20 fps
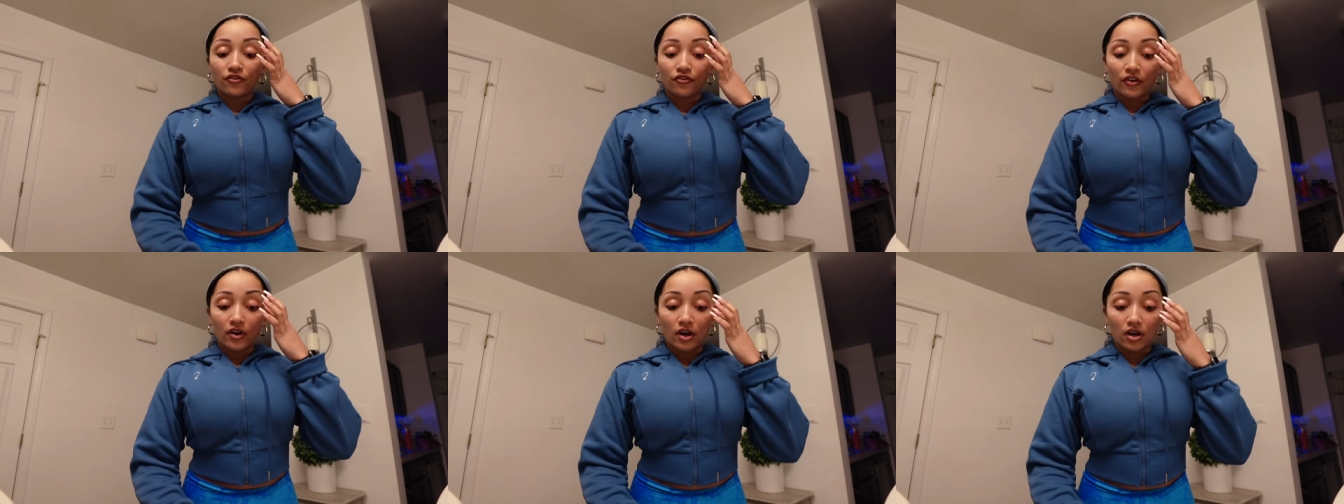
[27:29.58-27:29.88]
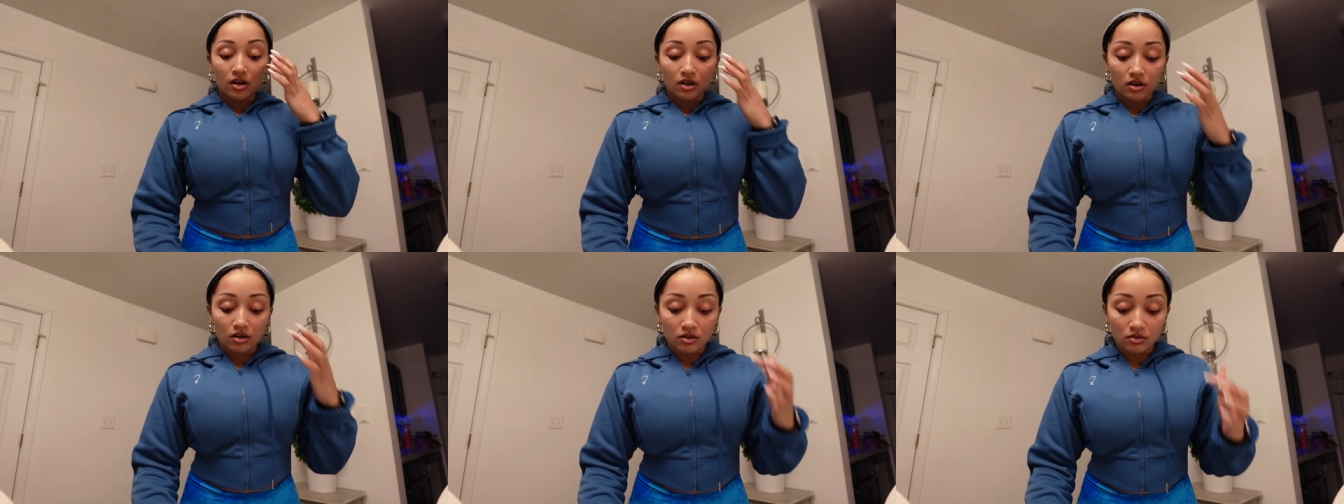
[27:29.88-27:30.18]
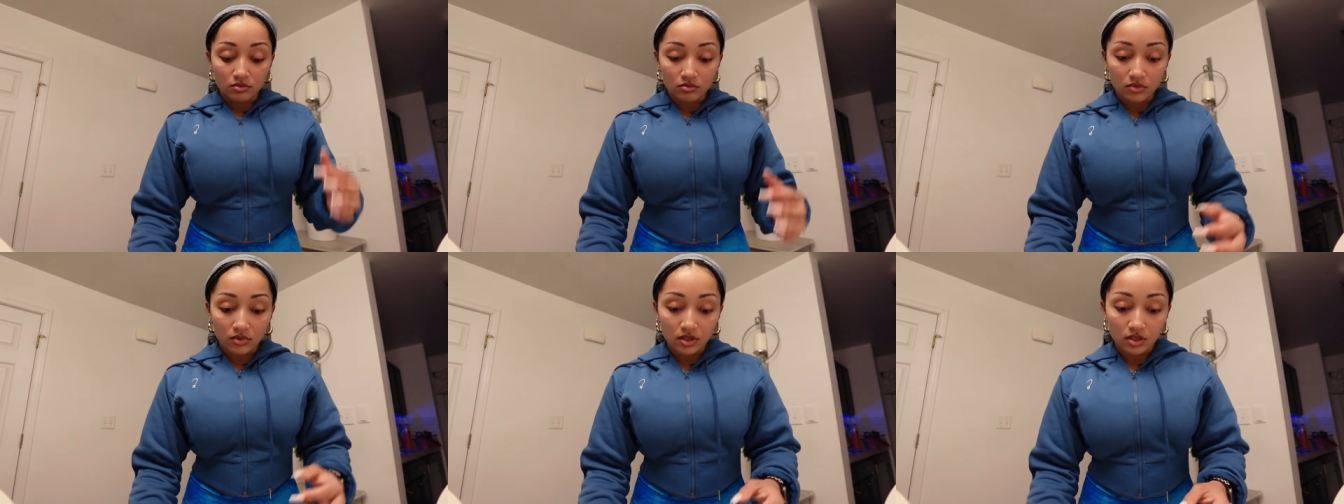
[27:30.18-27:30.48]

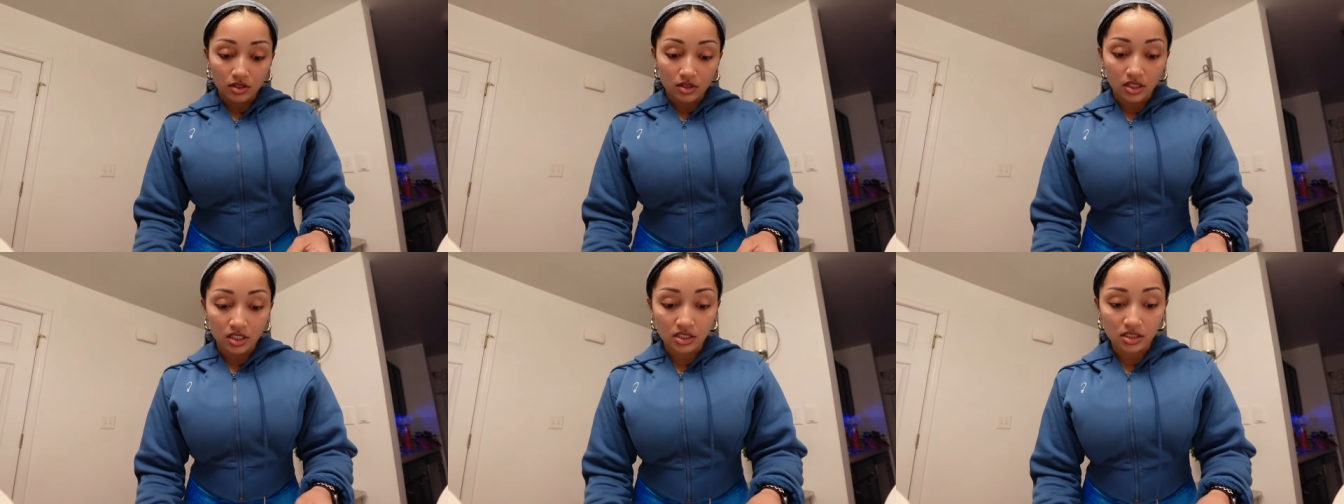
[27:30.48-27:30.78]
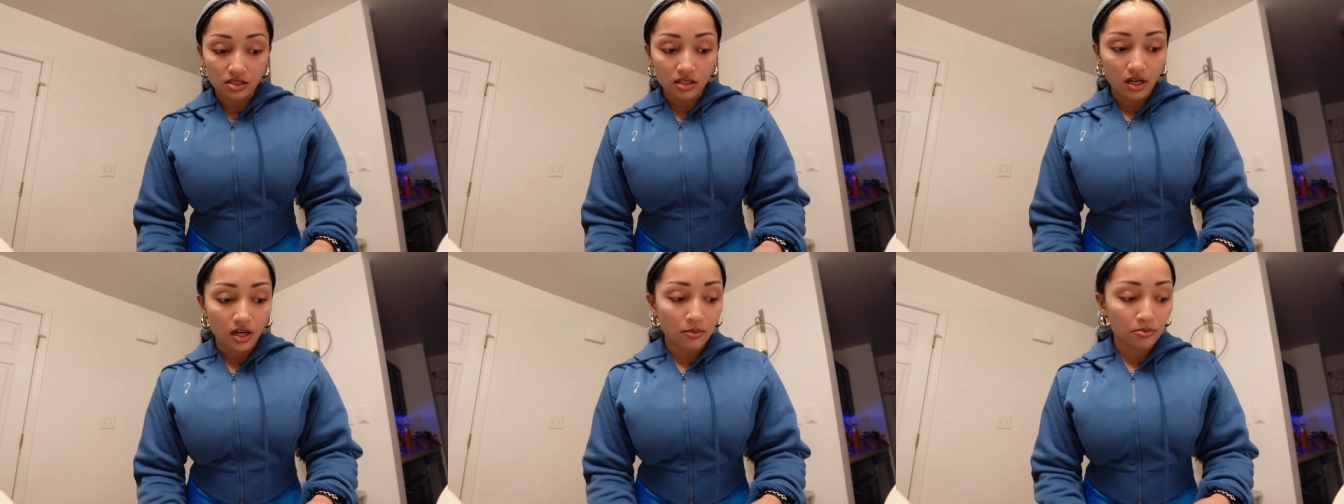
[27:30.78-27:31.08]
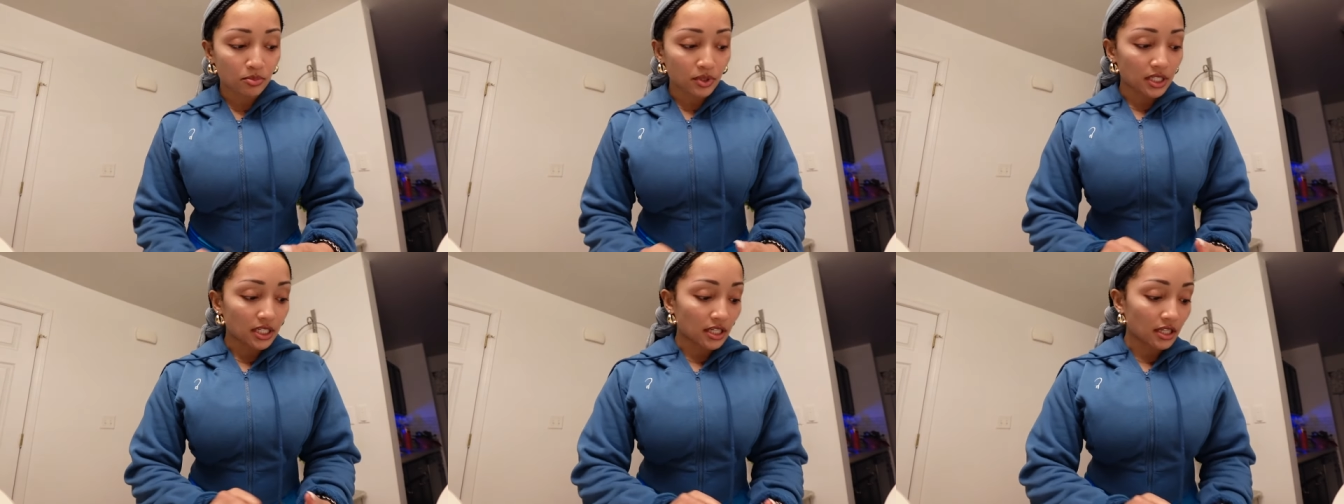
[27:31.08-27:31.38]
from this
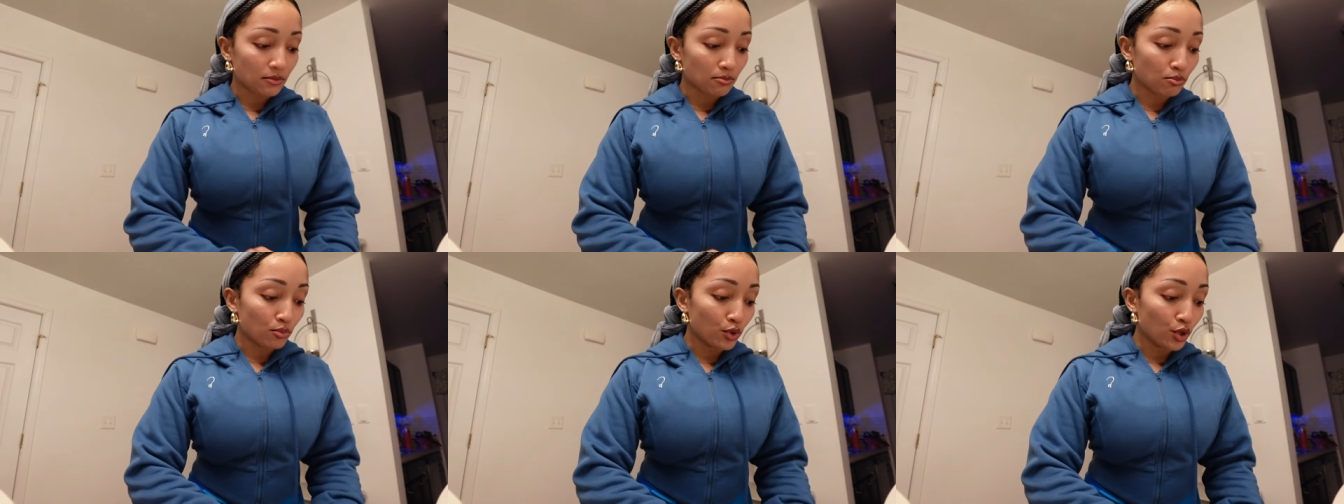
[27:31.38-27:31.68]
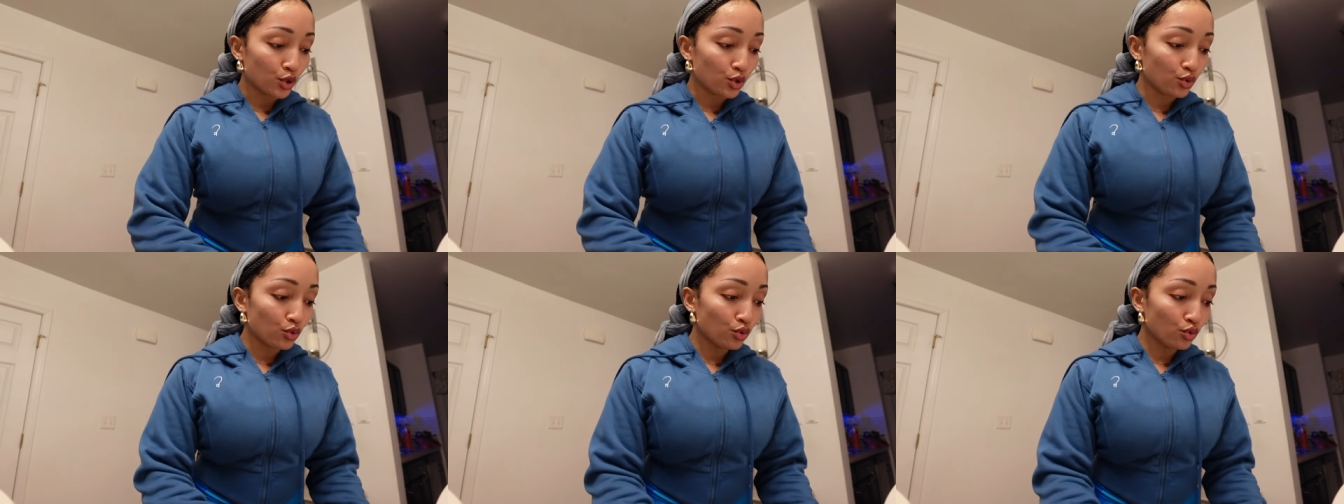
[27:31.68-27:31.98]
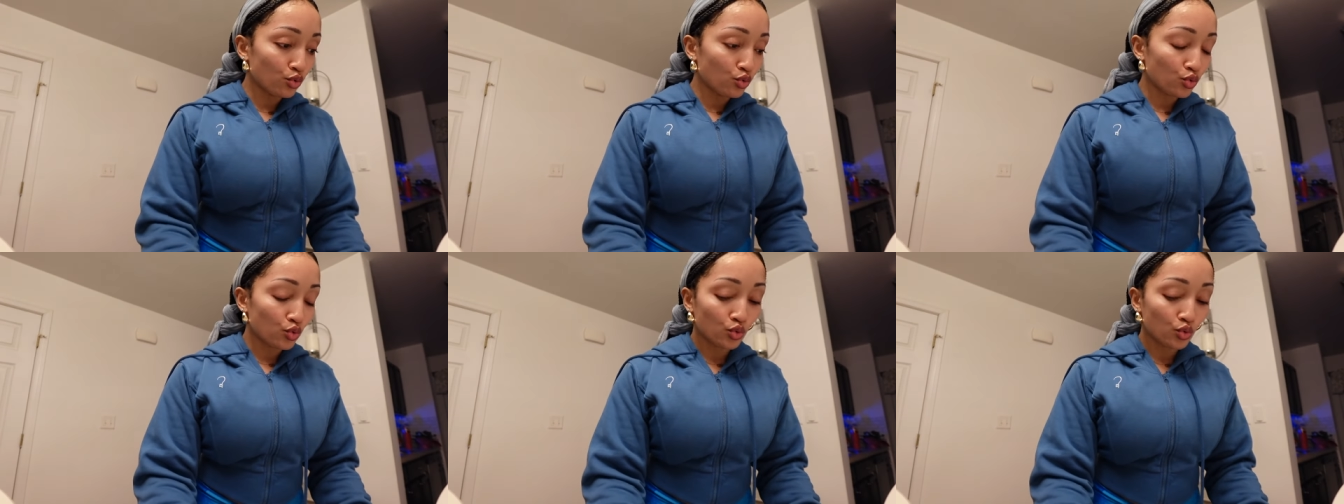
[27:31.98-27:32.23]
company, Moo.